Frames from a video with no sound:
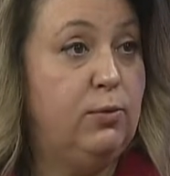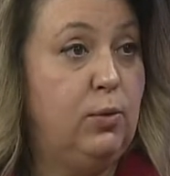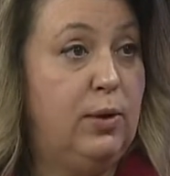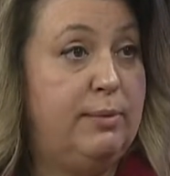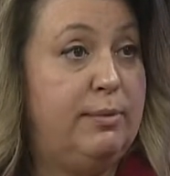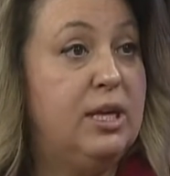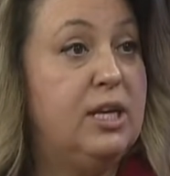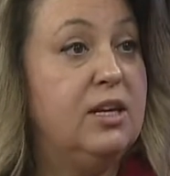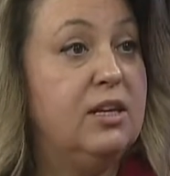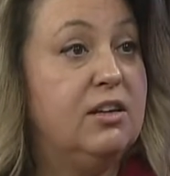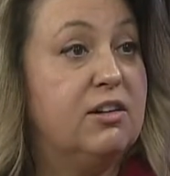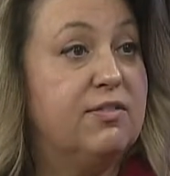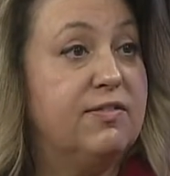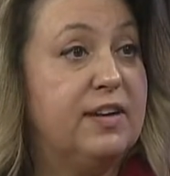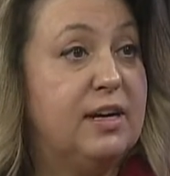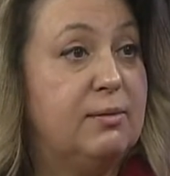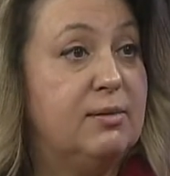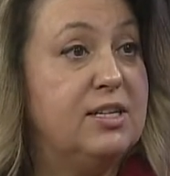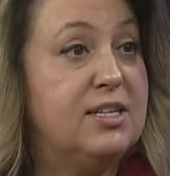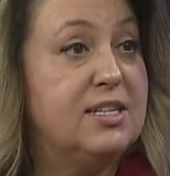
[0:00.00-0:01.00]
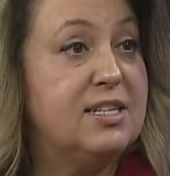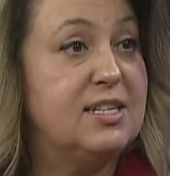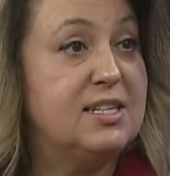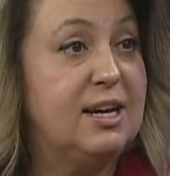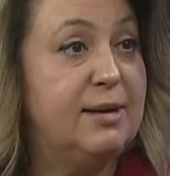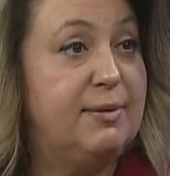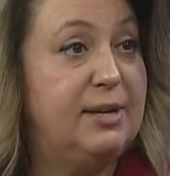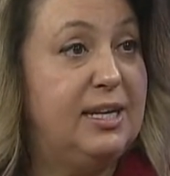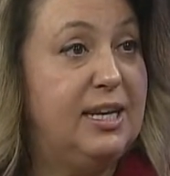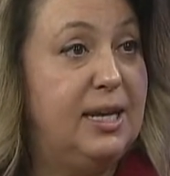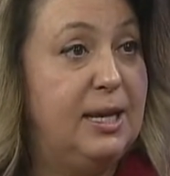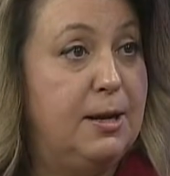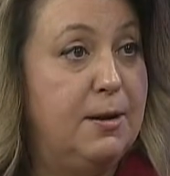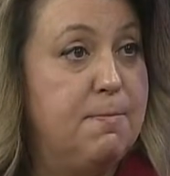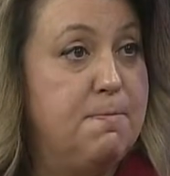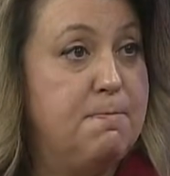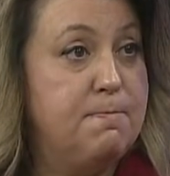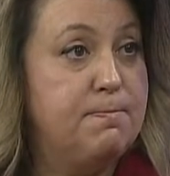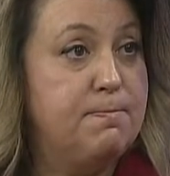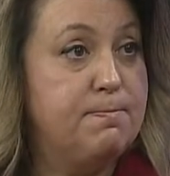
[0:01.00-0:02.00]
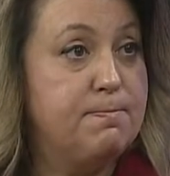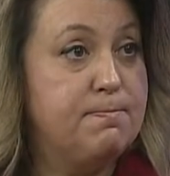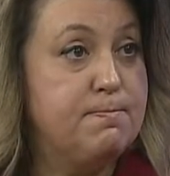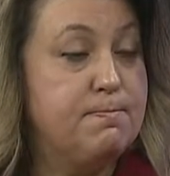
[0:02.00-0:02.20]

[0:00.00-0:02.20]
women and their families in time of need. Okay,